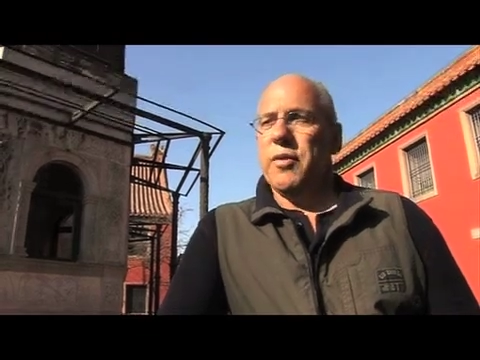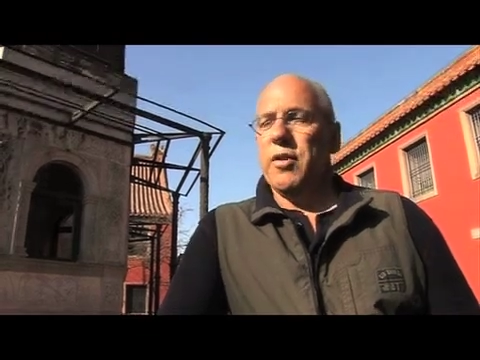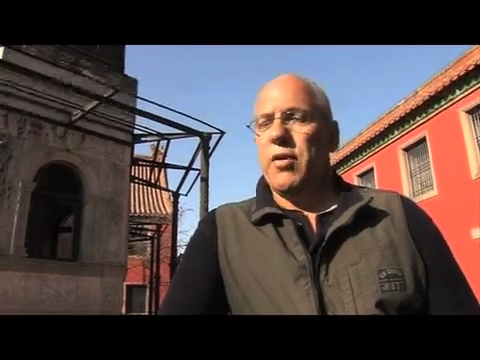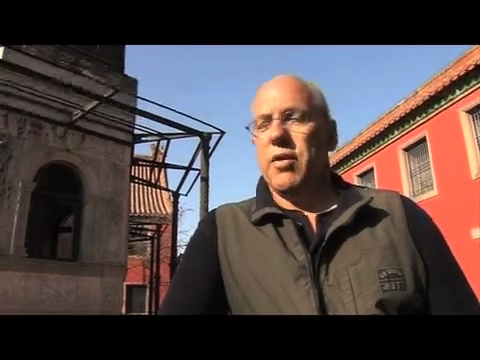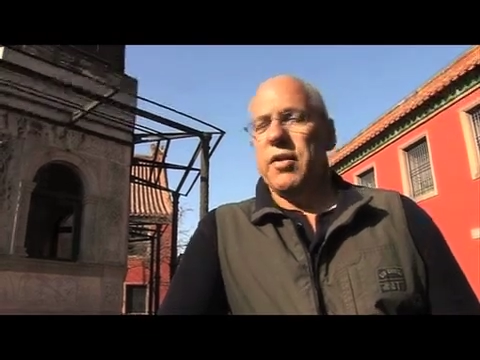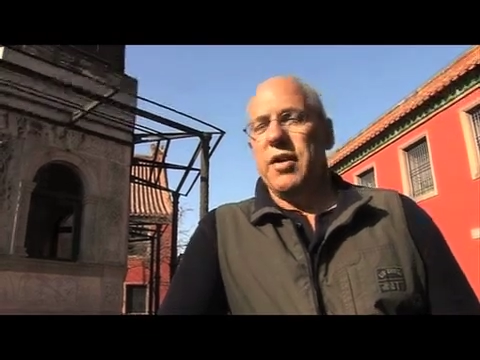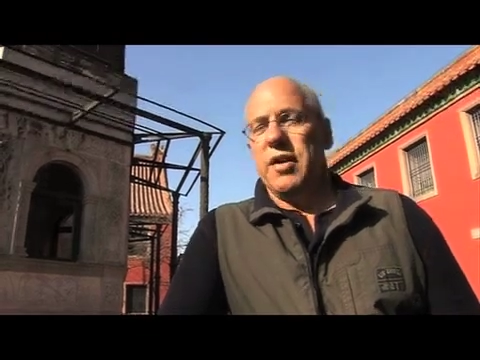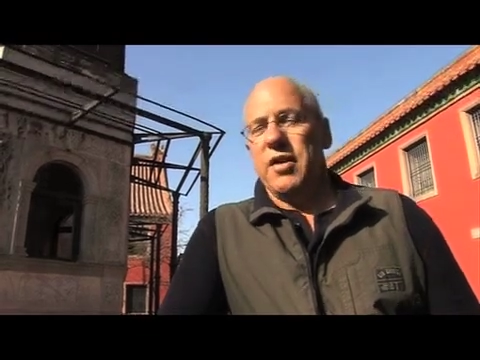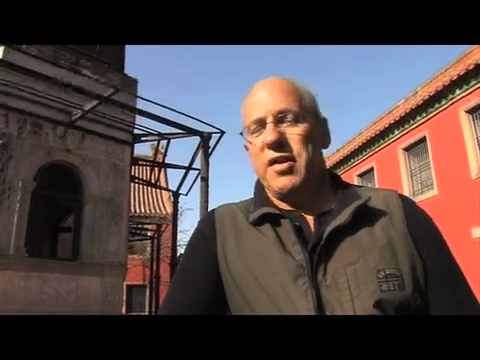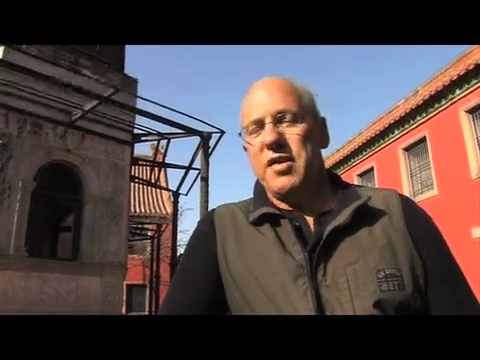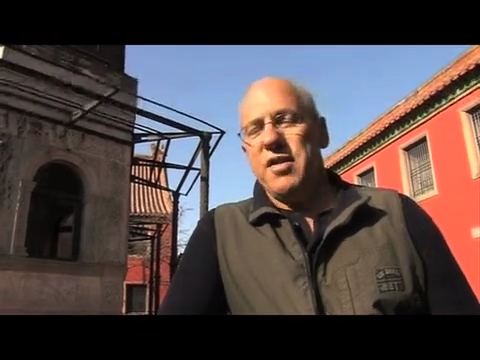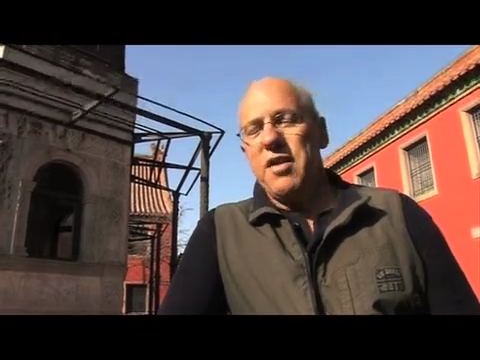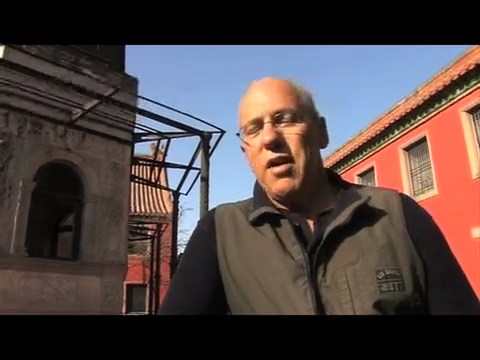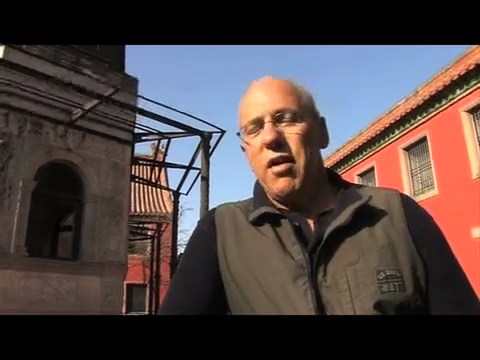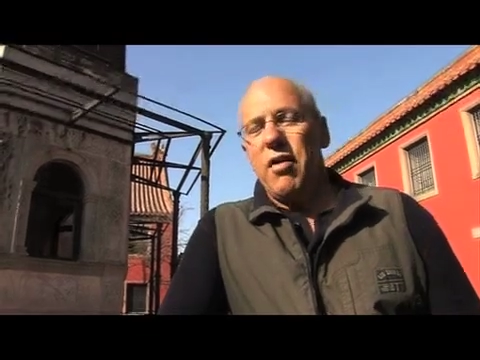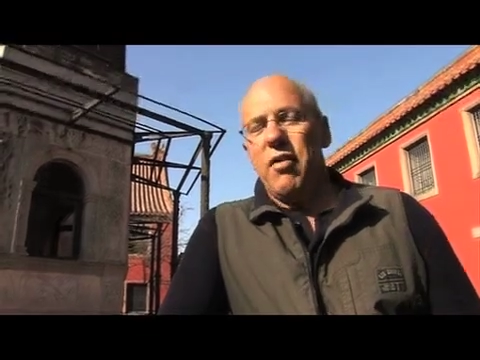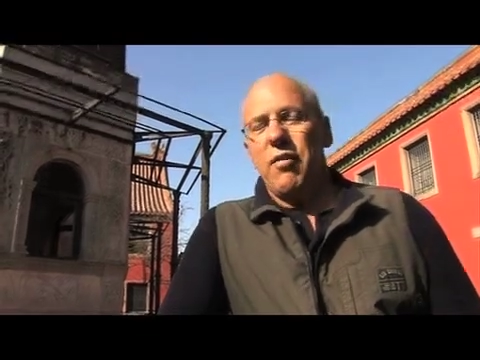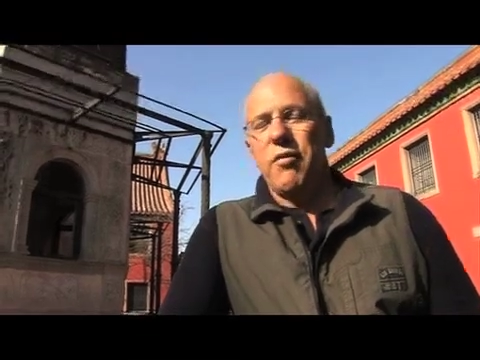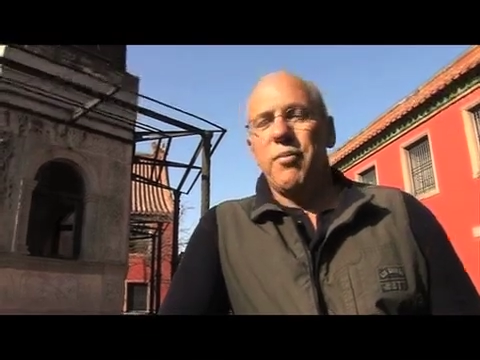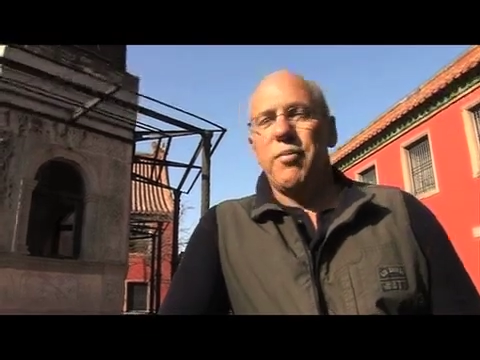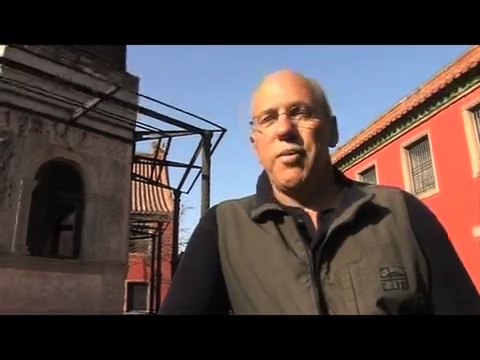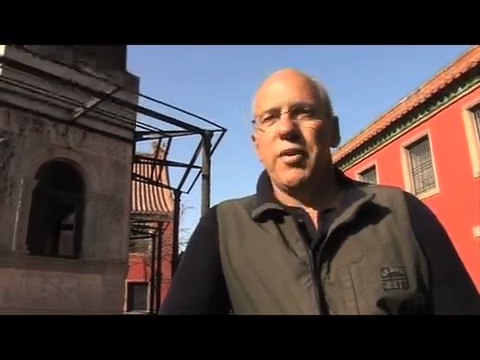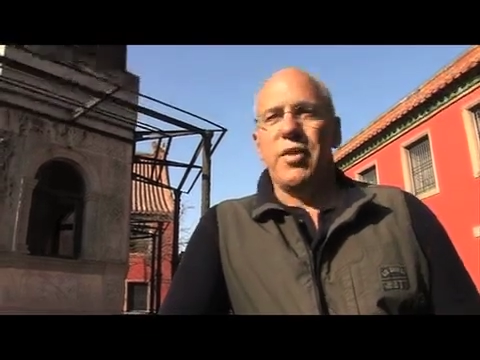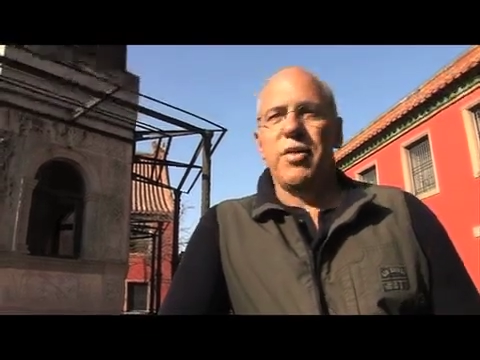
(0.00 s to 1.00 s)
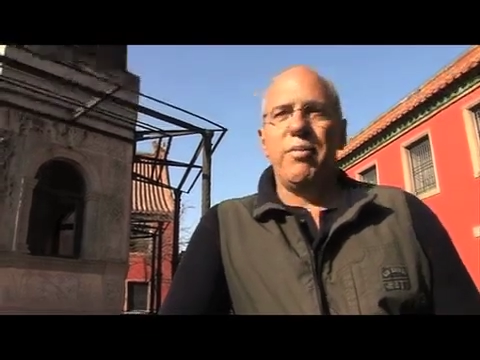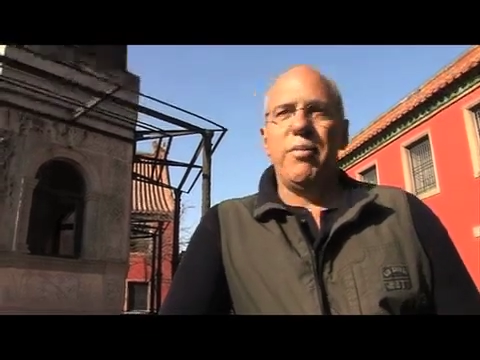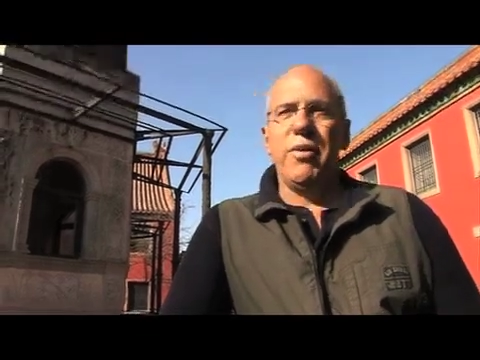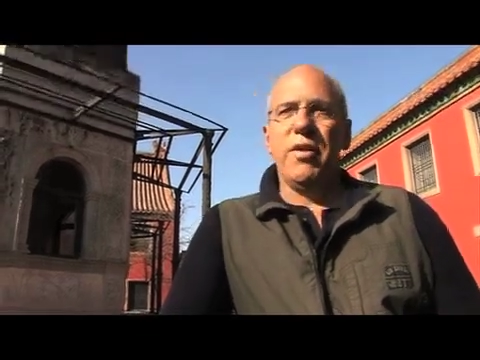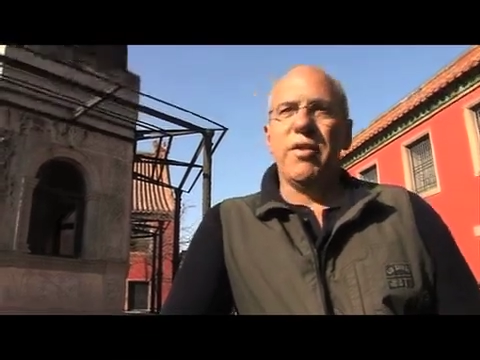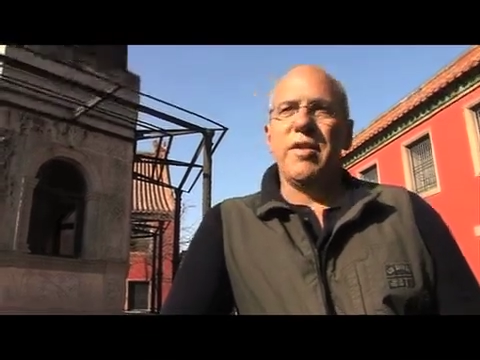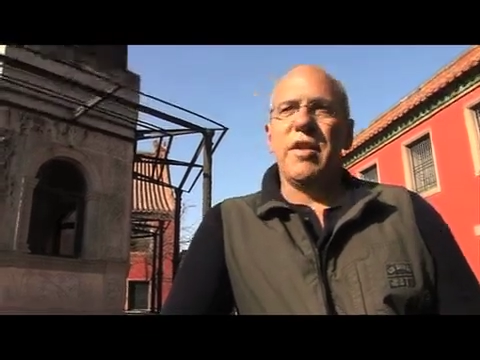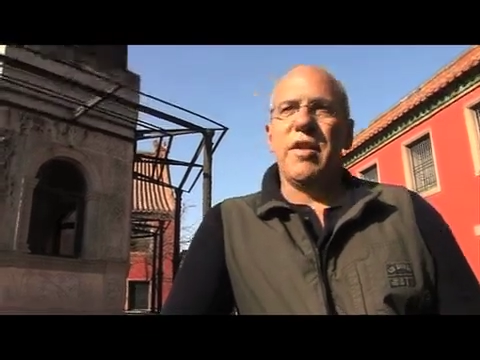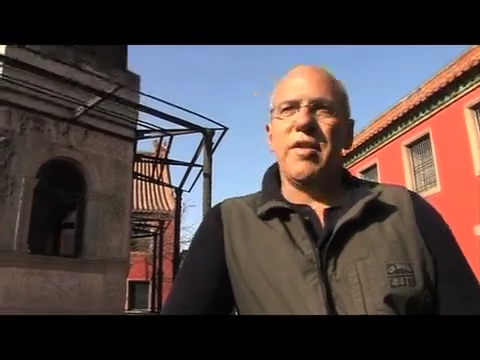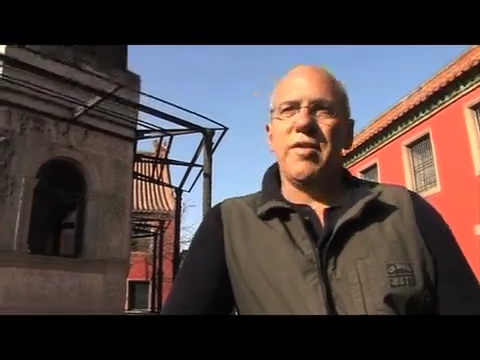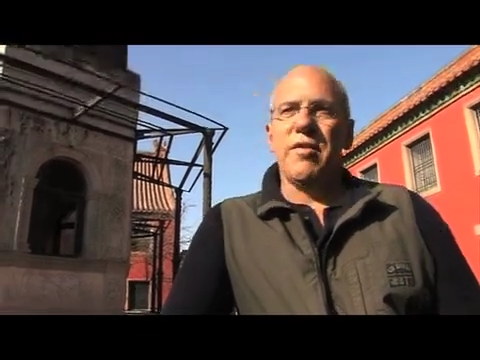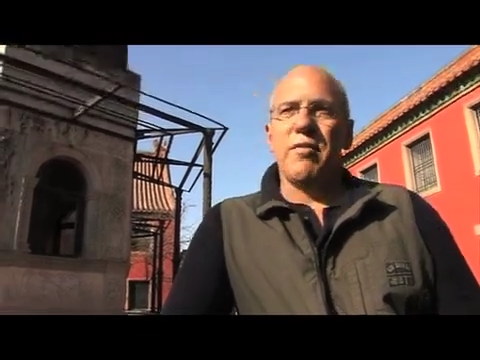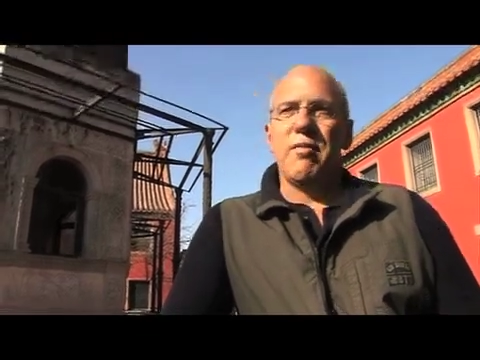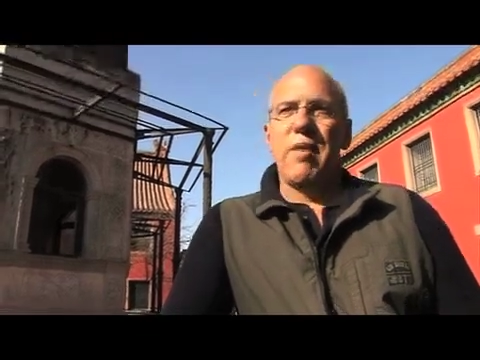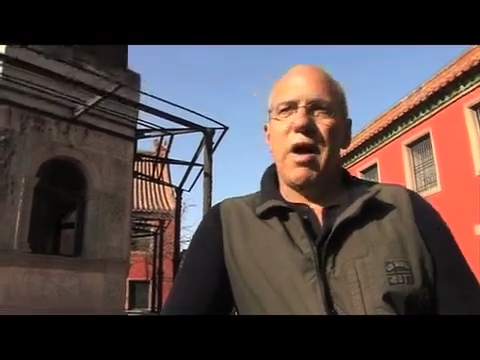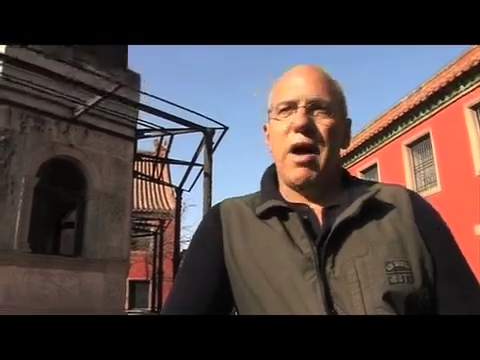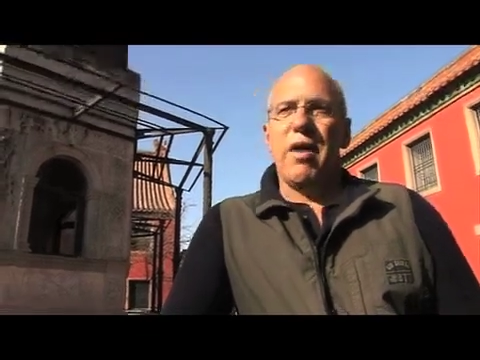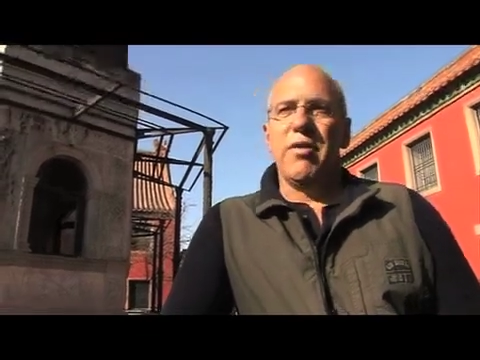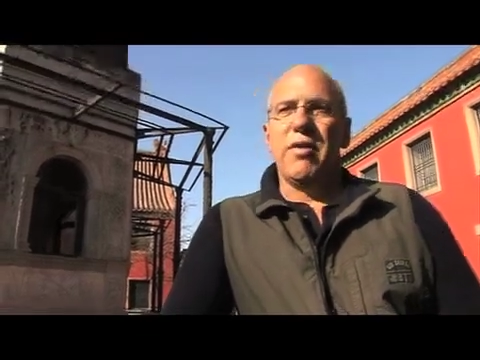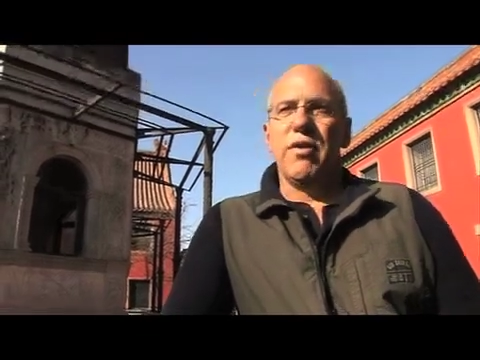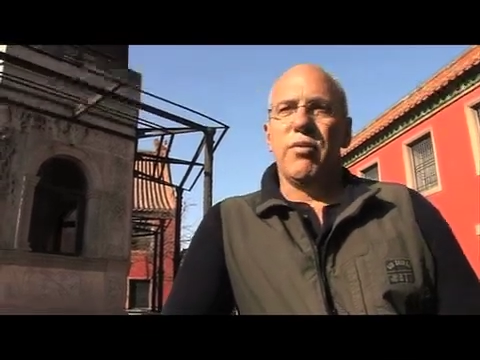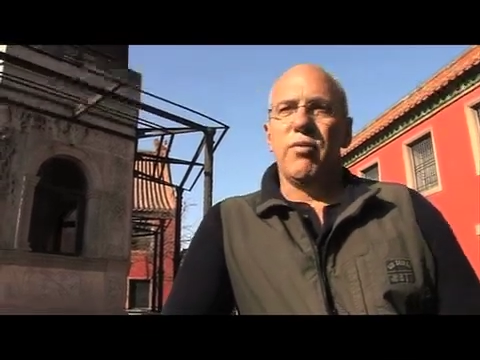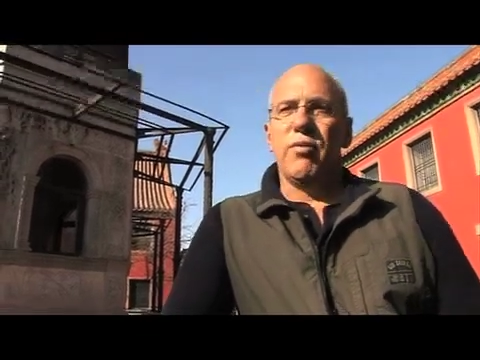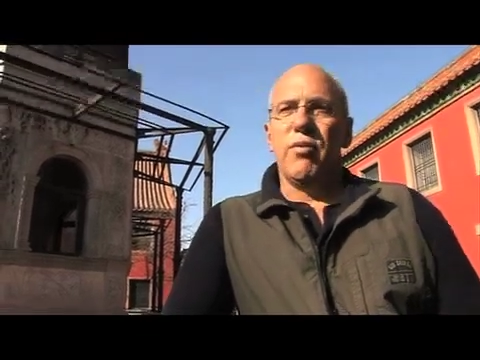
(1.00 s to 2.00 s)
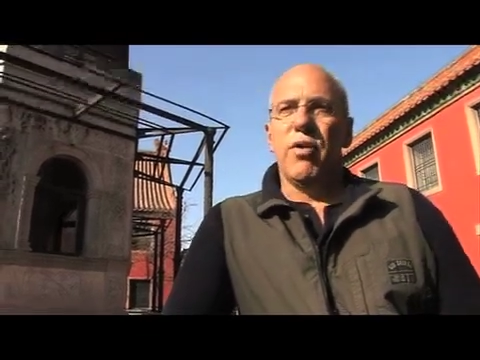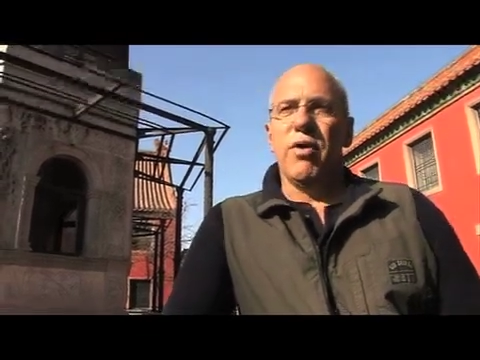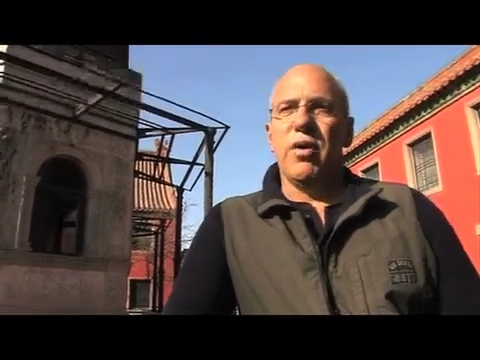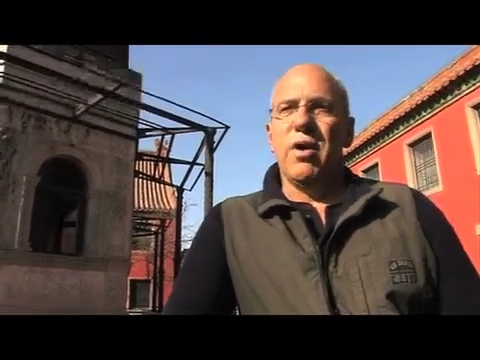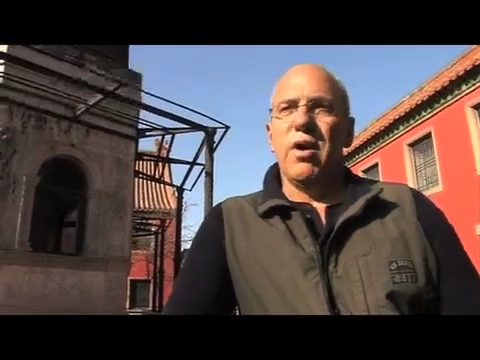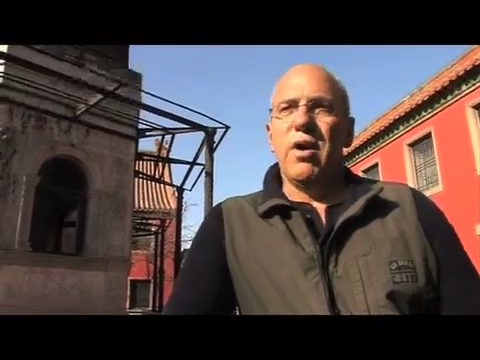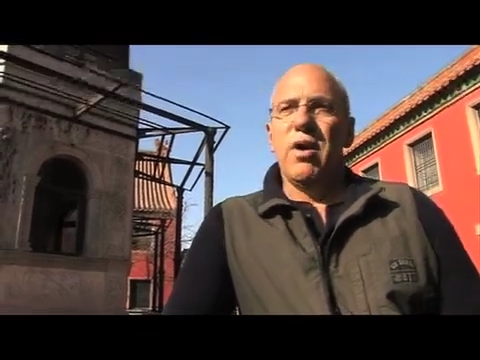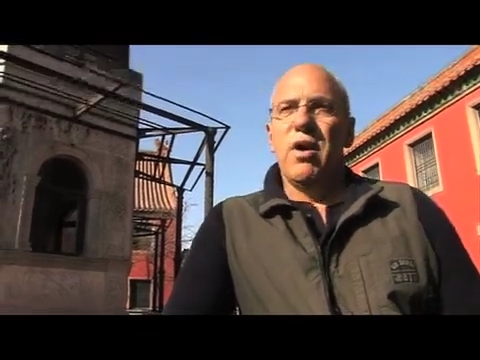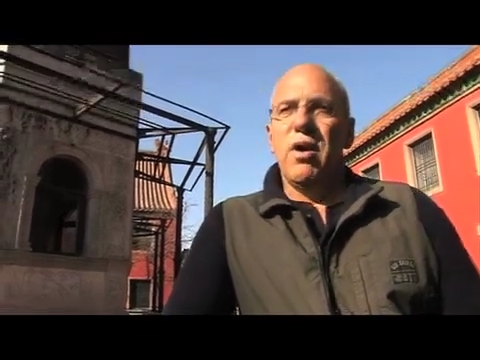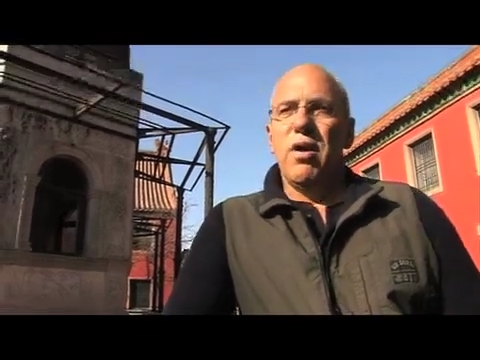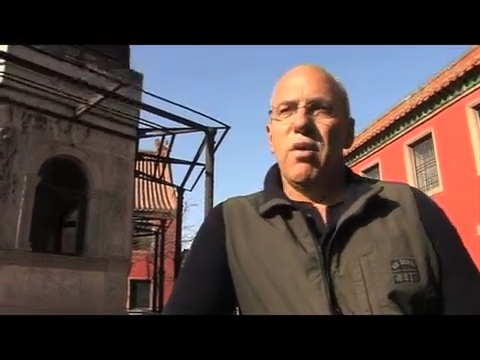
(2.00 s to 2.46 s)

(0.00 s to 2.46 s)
Not itself, but the buildings around it were